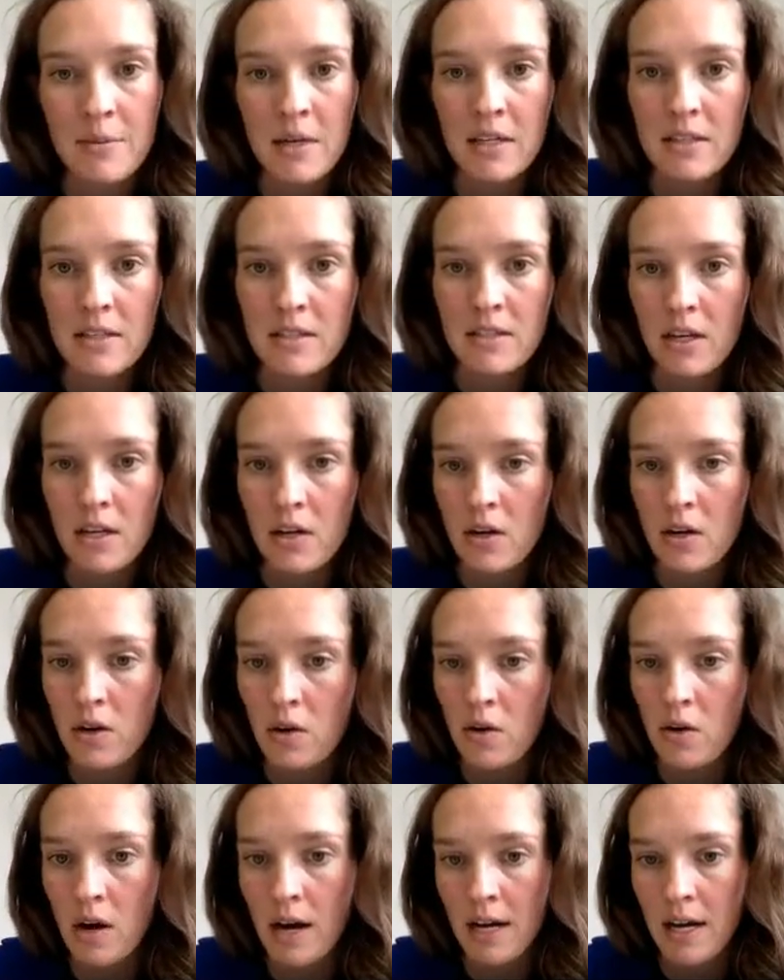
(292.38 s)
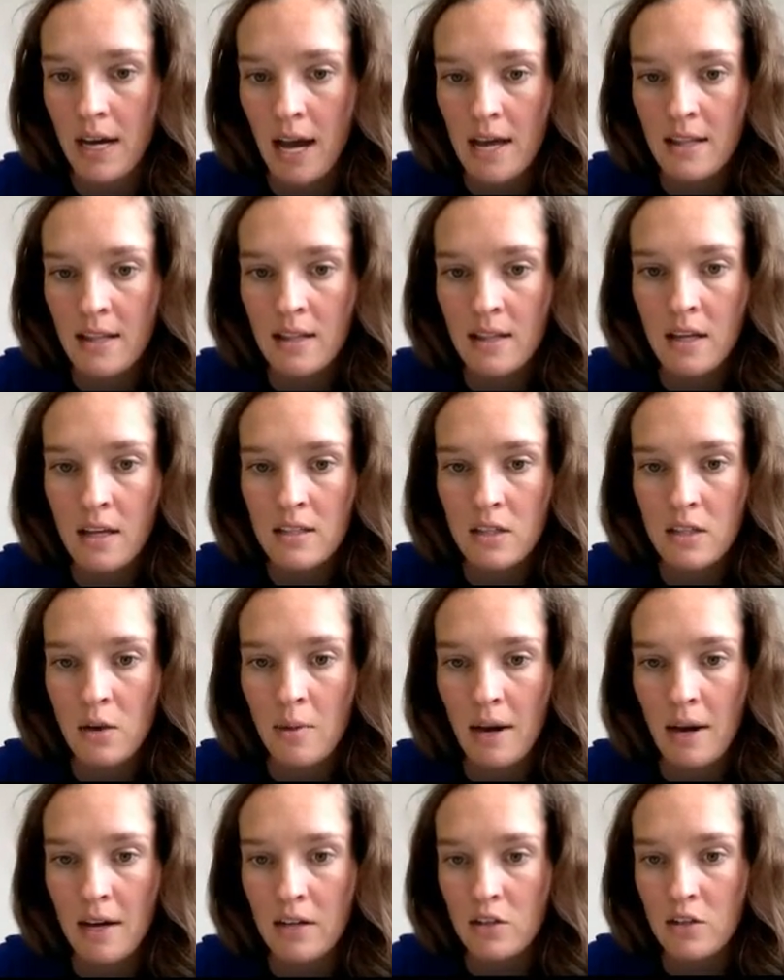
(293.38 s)
So again, let's go
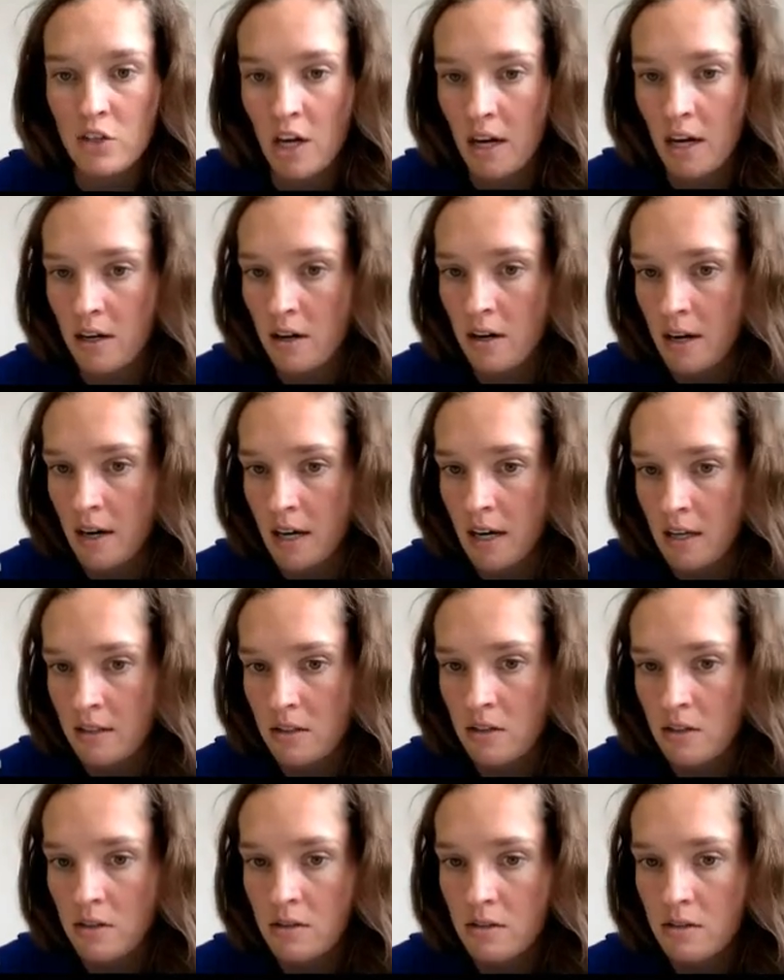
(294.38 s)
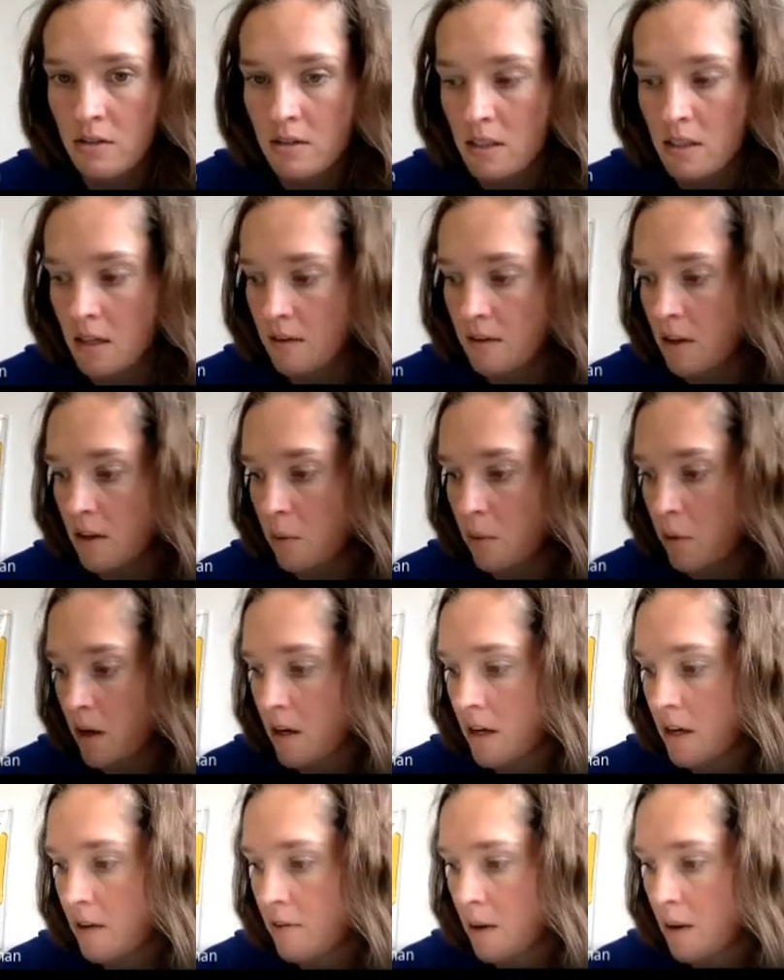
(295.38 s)
back and check our answers and see if they
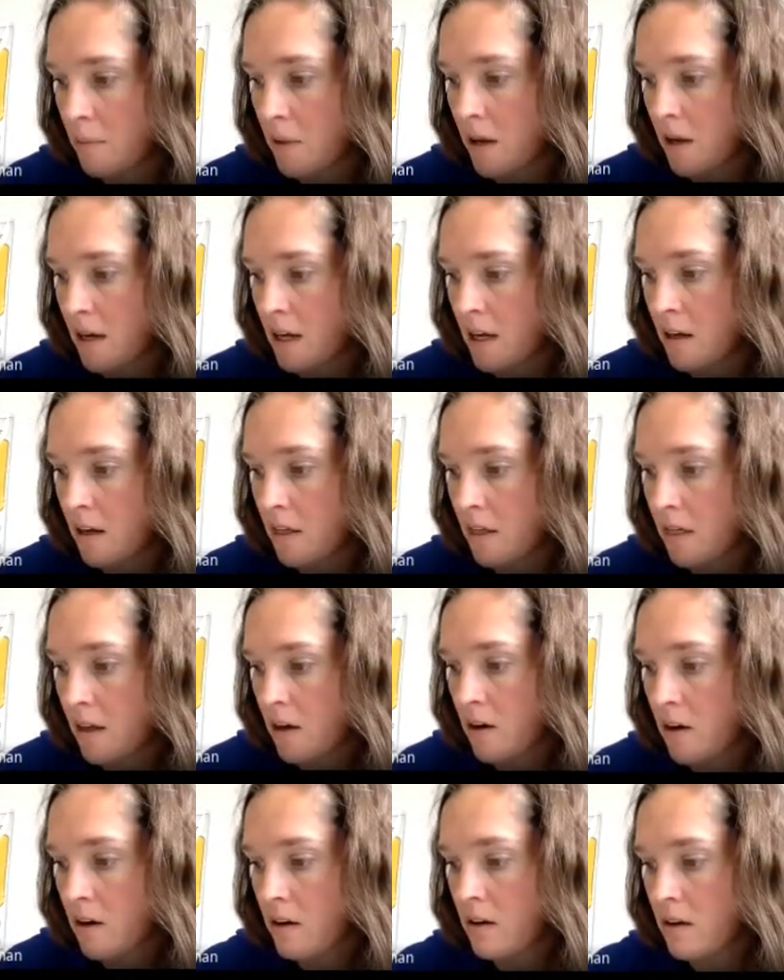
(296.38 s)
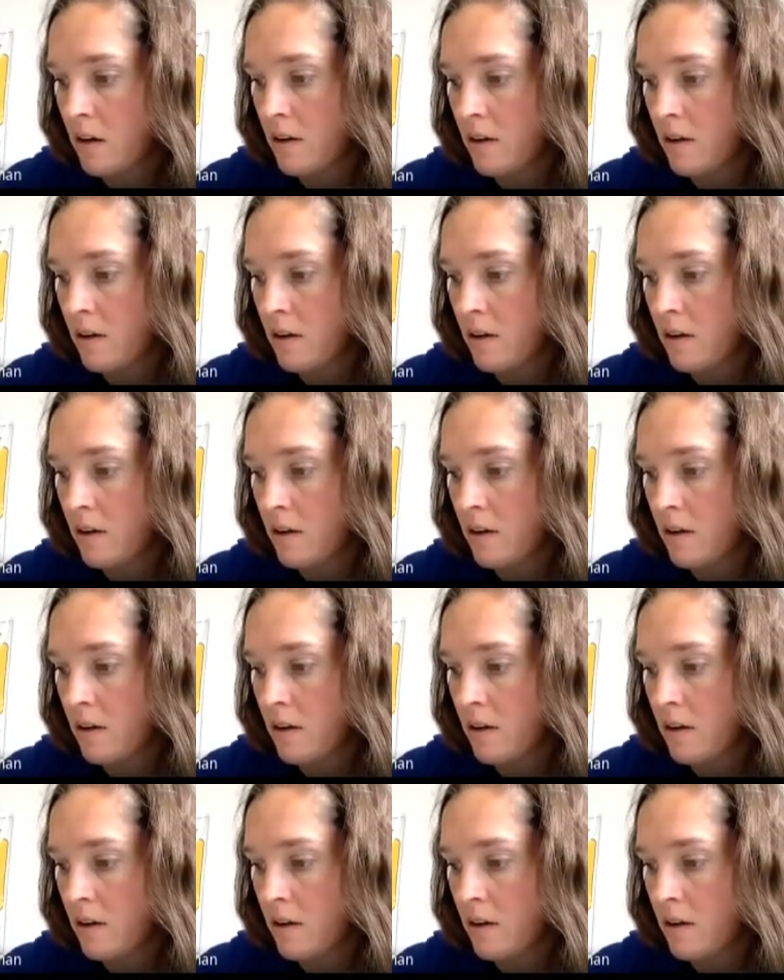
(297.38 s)
work. If I plug in a third,